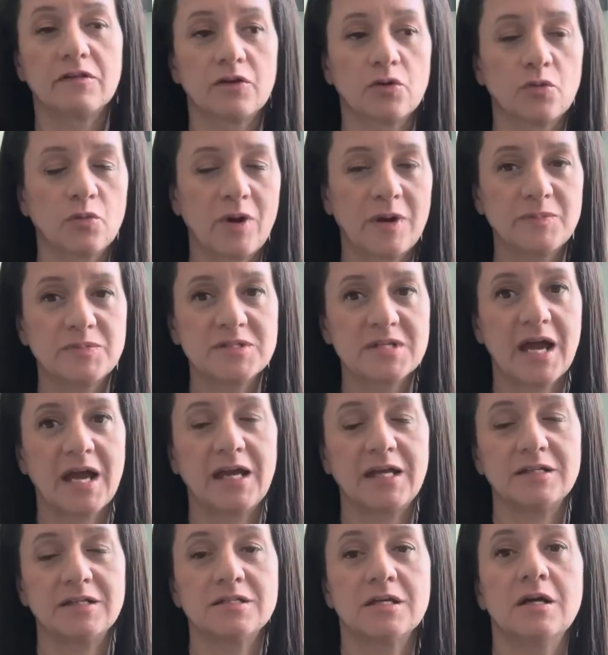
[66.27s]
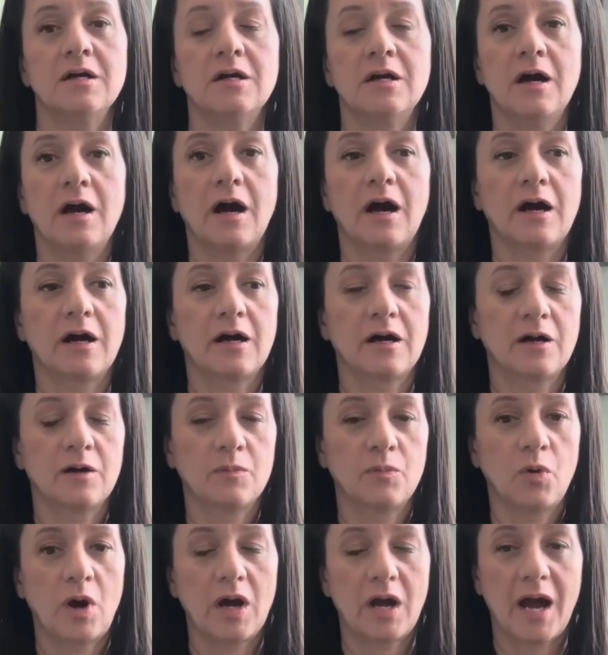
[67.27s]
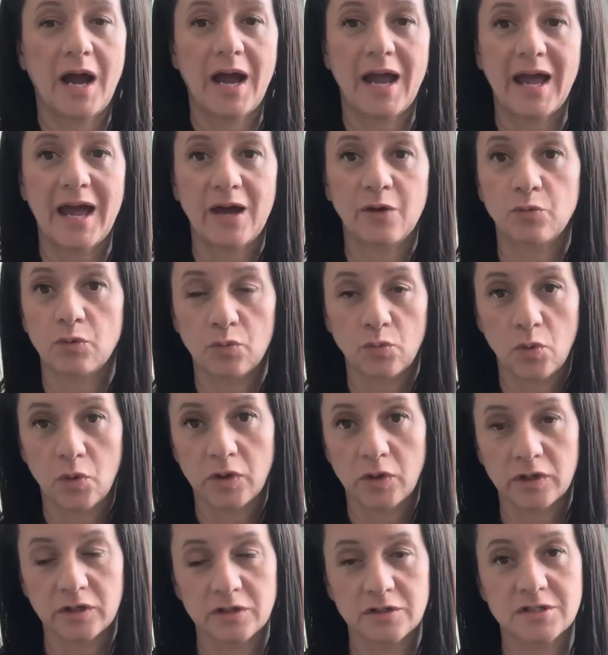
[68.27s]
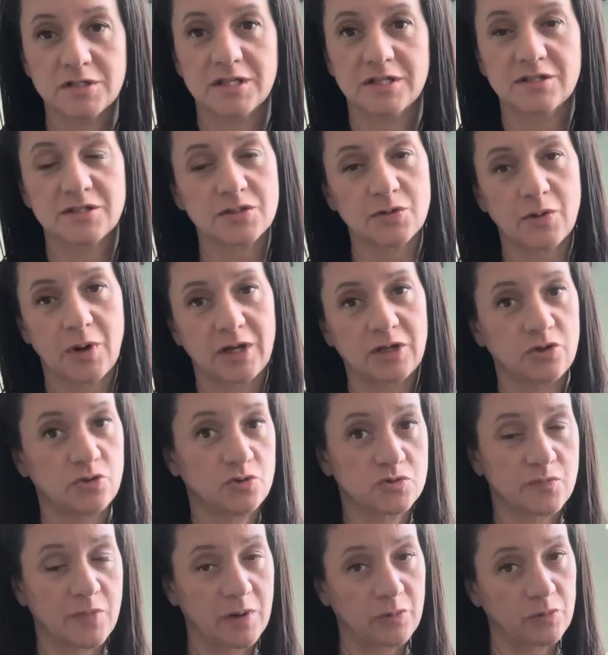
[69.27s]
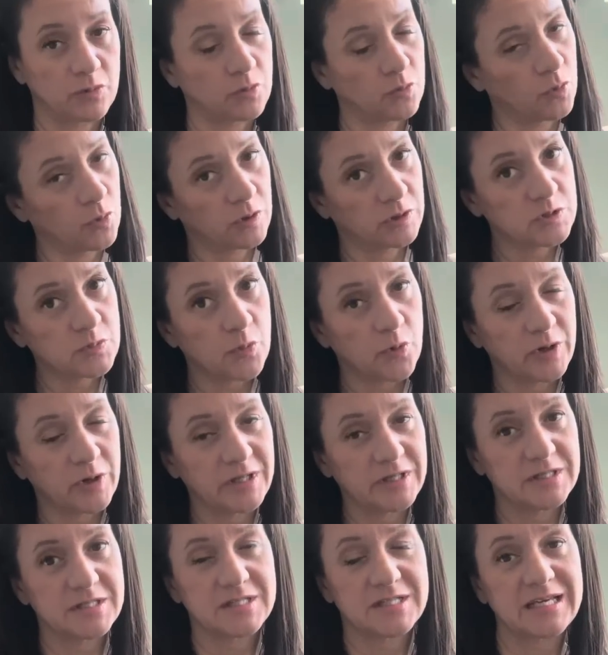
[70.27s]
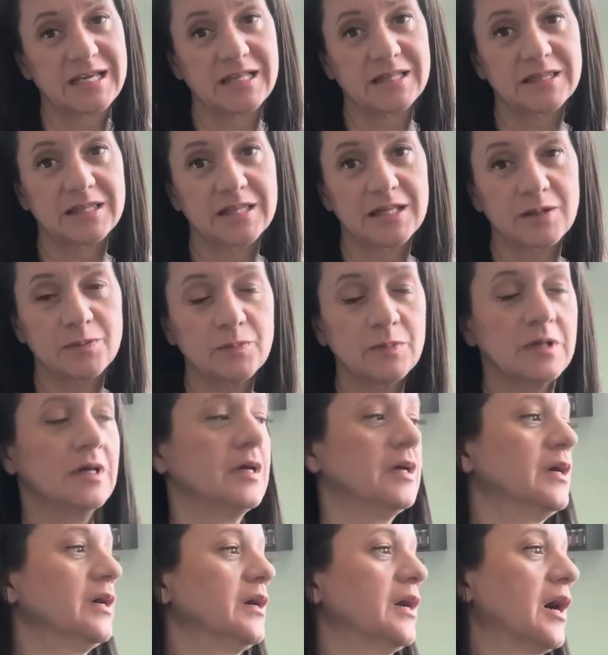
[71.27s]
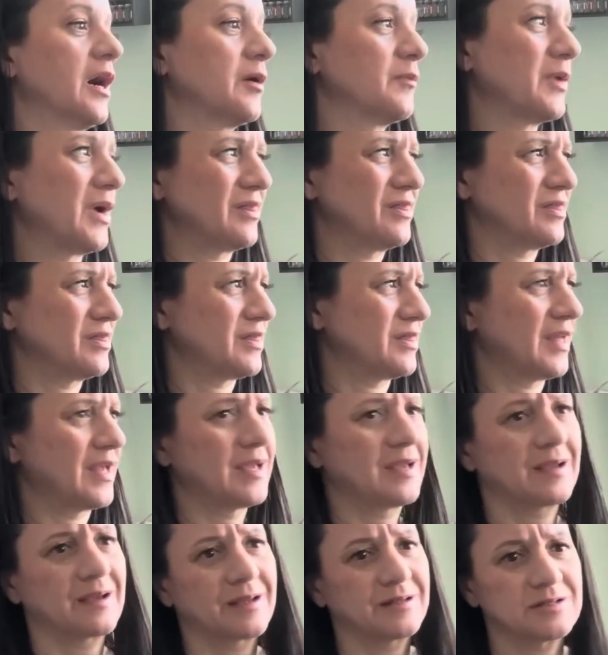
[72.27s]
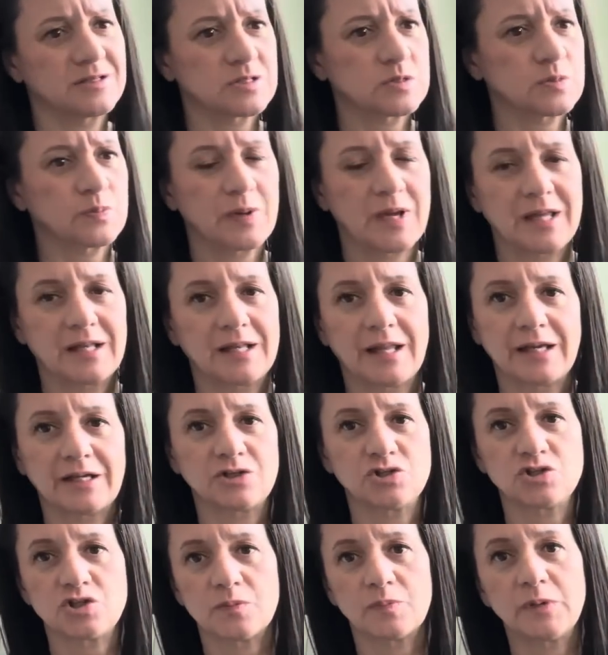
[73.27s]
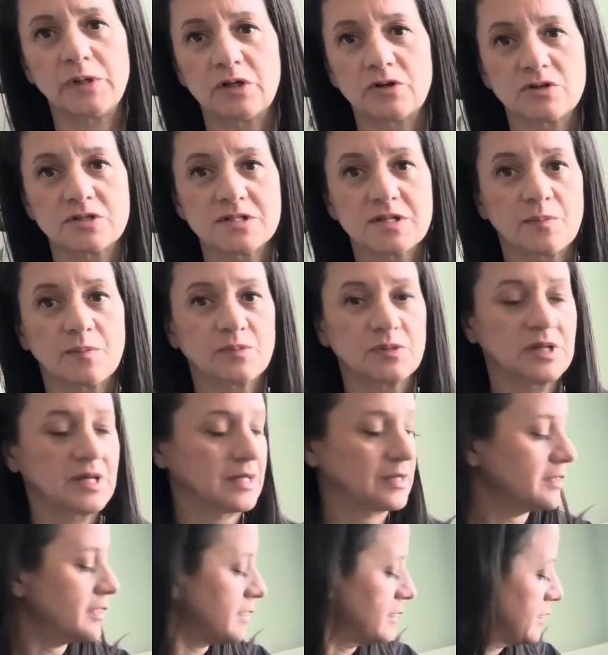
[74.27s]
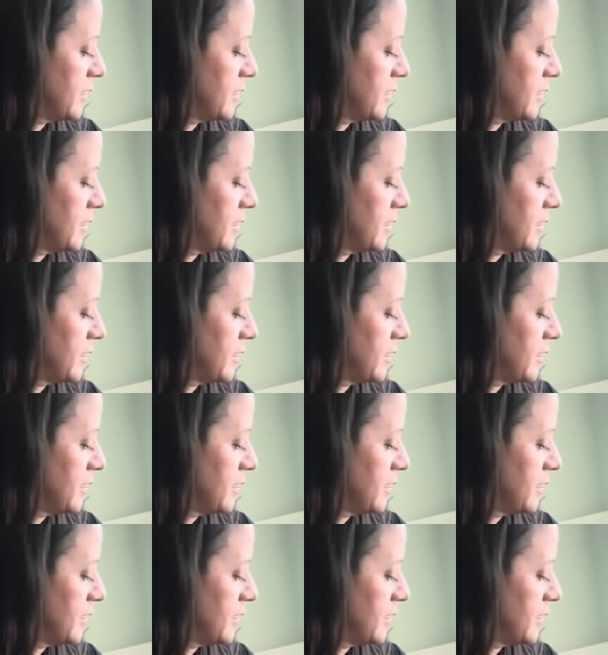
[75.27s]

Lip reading: their website. I had rewards, and so I used my rewards points to get them. I think I just paid like shipping or something.